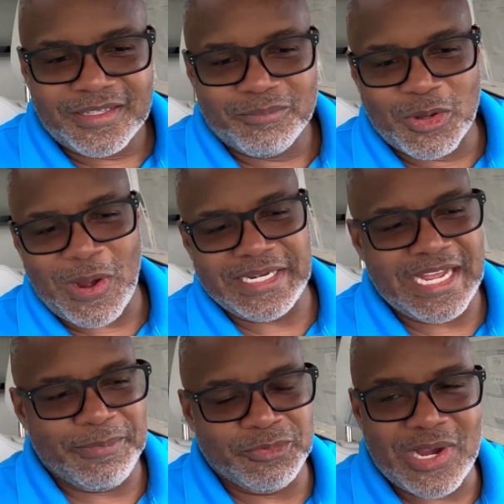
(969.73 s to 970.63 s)
But right
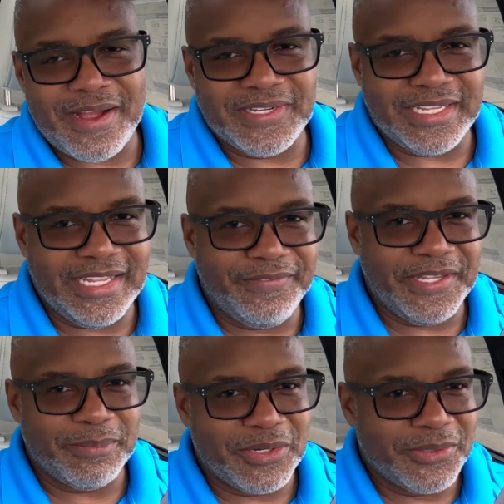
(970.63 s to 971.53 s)
now I'm driving in
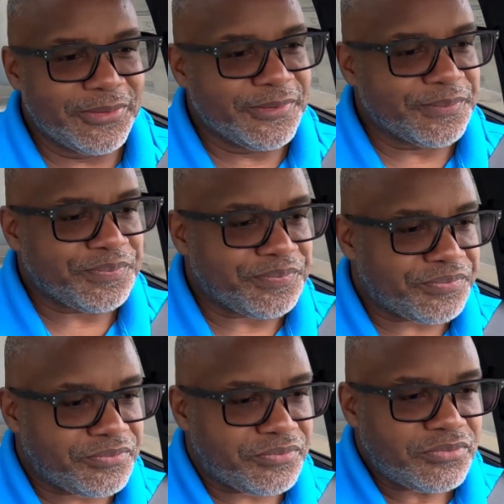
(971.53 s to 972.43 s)
EV mode,
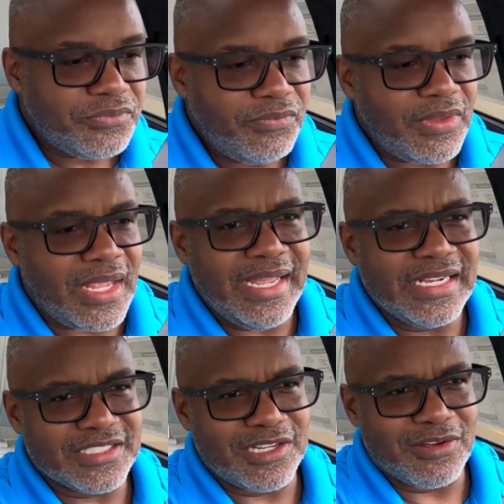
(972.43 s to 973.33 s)

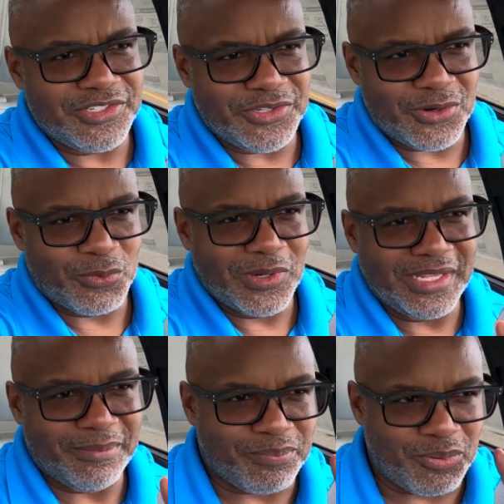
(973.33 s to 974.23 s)
and as long as you don't
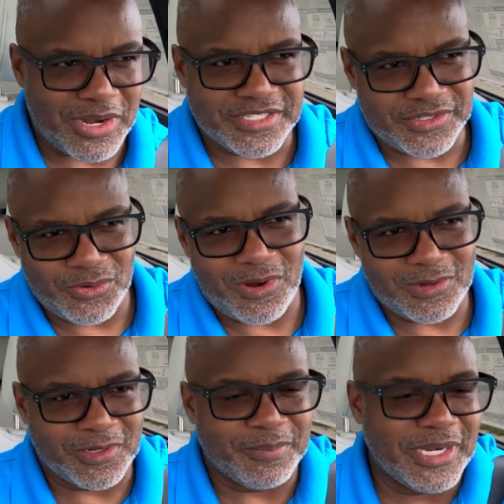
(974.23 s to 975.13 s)
really press too hard
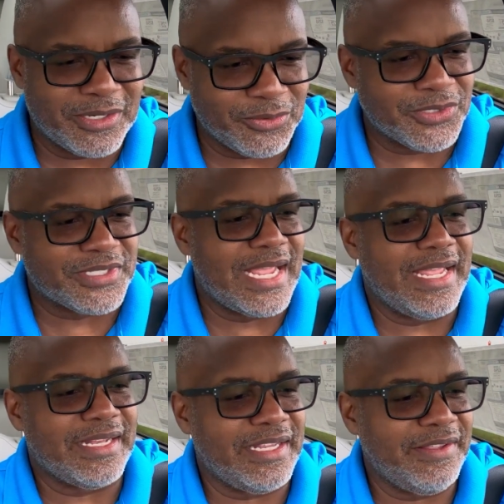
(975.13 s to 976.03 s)
on the pedal, you'll
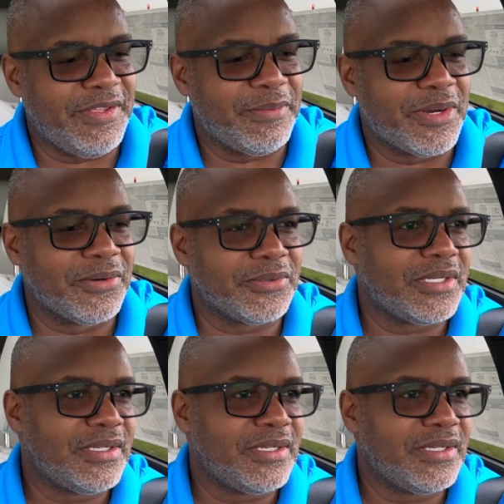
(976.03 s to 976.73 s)
stay in EV mode.